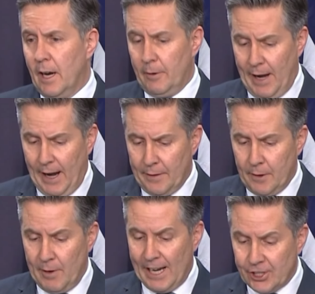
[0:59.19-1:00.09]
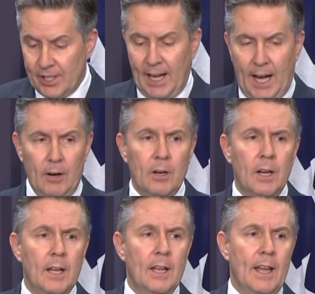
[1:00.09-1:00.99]
around the rationale
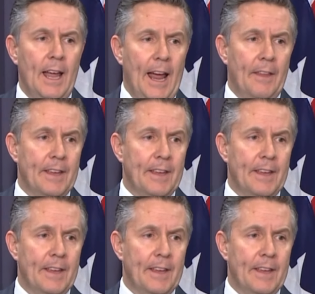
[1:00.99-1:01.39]
and the